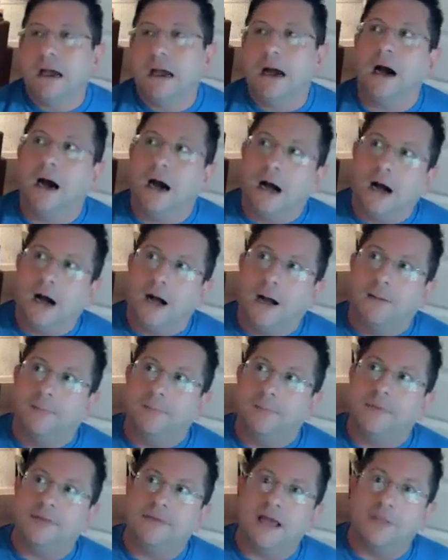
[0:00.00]

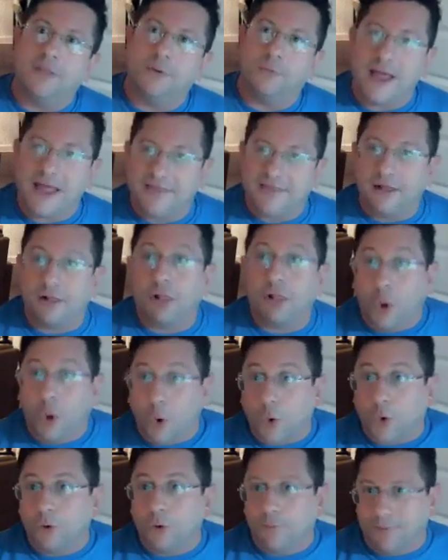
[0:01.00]
Now the way that
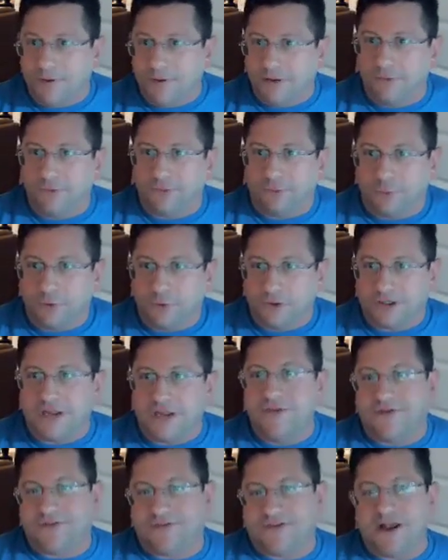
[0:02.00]
local bills work
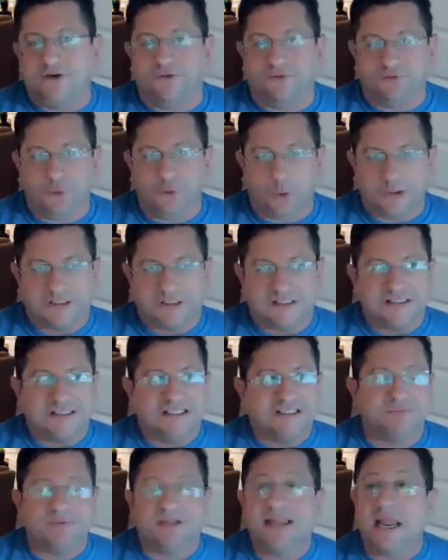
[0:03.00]
in the state of Florida
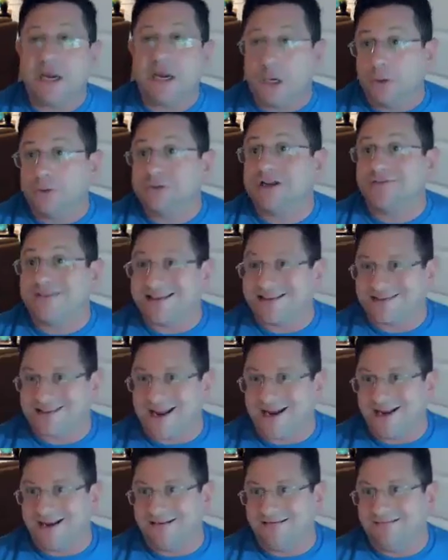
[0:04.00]
is when they go to the
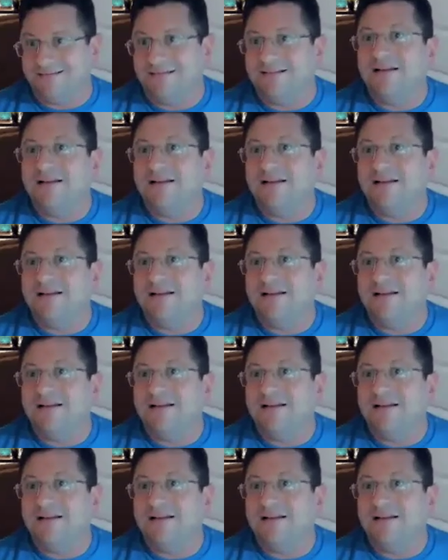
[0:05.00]
Senate,